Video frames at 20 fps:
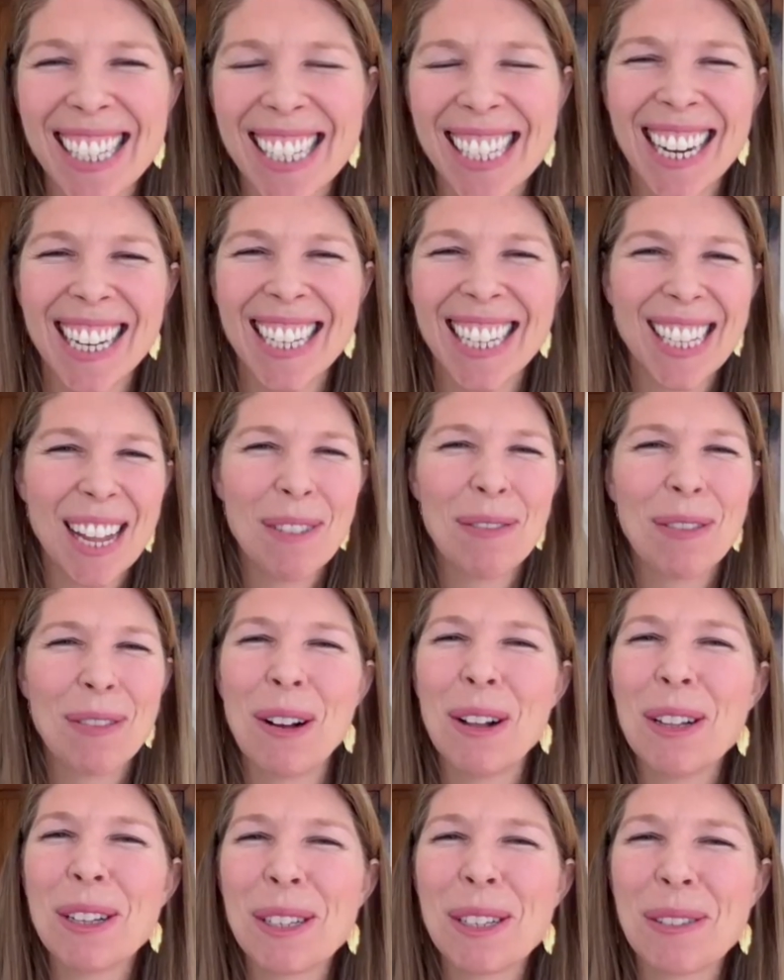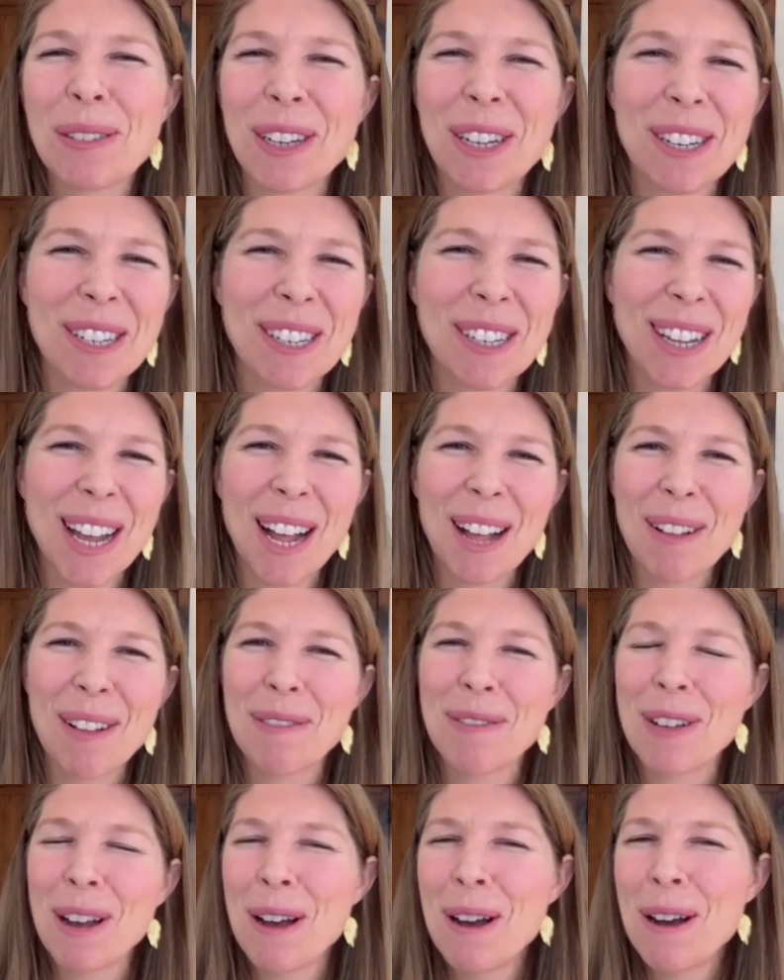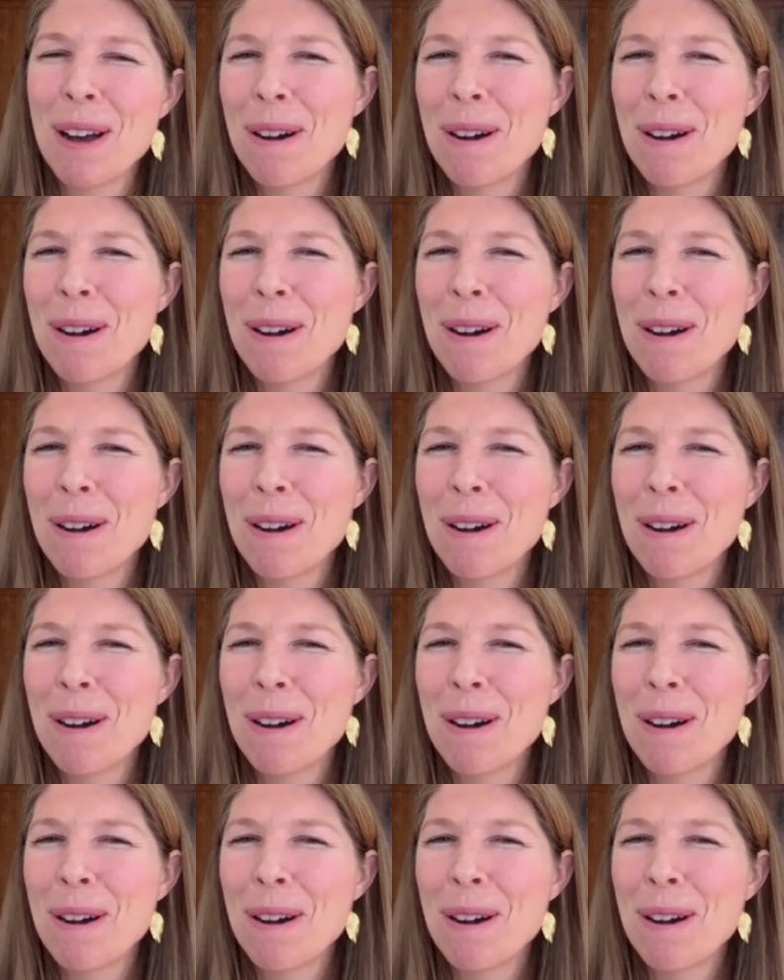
setting self goals for yourself